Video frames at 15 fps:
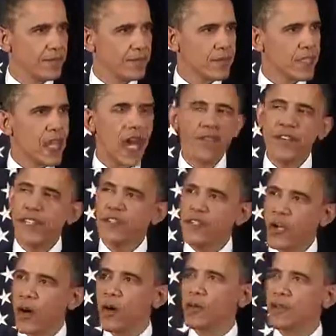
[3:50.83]
Gaddafi
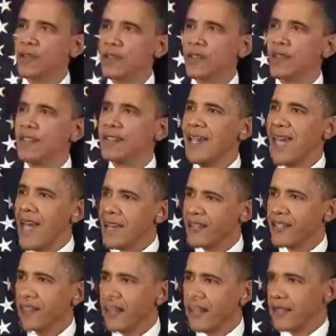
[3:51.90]
chose to
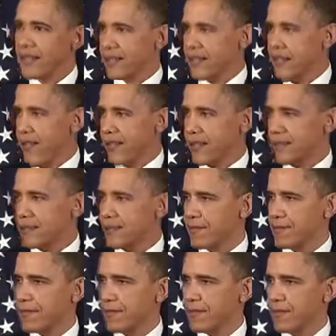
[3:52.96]
escalate his attacks,
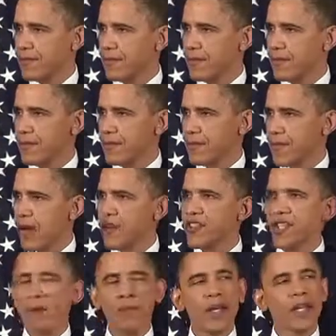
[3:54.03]

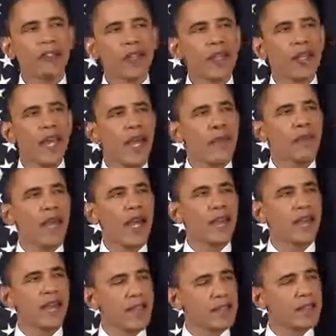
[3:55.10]
launching a military campaign
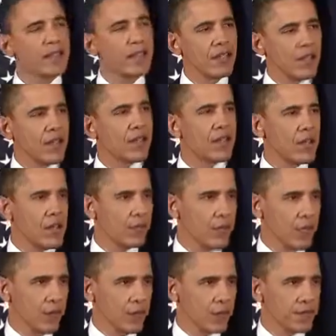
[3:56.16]
against the Libyan
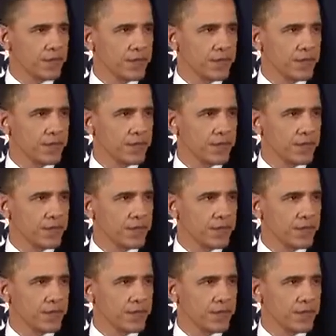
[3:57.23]
people.